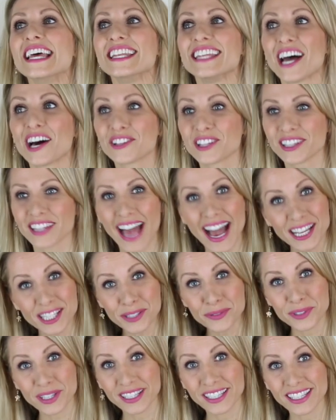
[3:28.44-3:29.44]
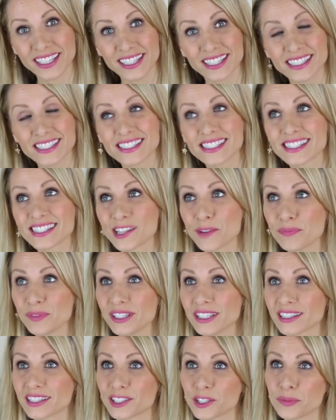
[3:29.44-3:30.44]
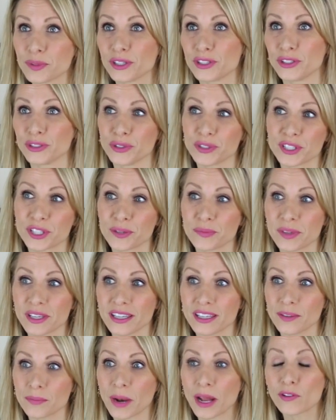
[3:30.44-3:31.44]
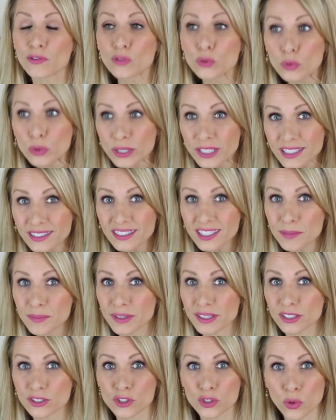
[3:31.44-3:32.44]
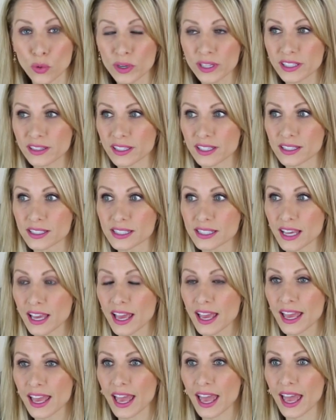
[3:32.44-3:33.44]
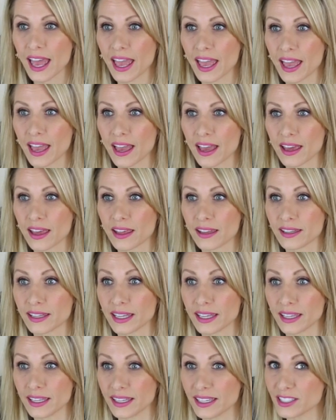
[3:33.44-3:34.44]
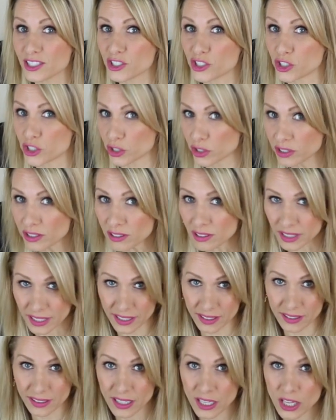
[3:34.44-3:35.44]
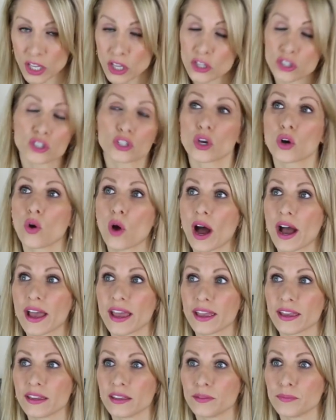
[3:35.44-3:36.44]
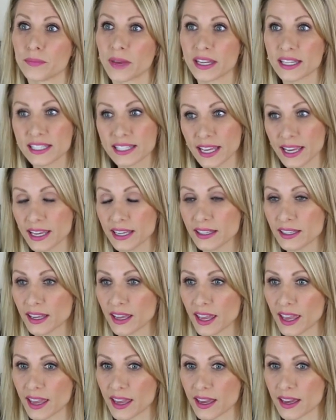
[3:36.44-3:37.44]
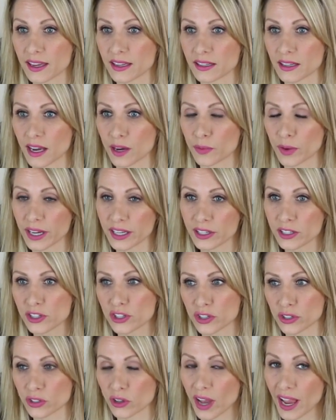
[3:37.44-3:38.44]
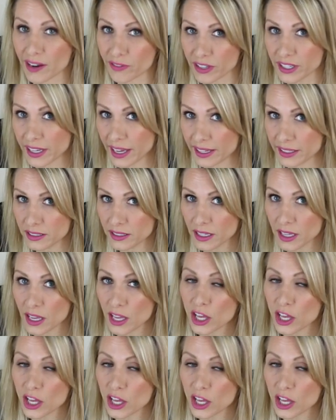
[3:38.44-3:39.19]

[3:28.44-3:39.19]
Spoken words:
Now the last one is something a little bit new to me, but I've really been enjoying this, and it is journaling. So I meditate and I write in a journal every night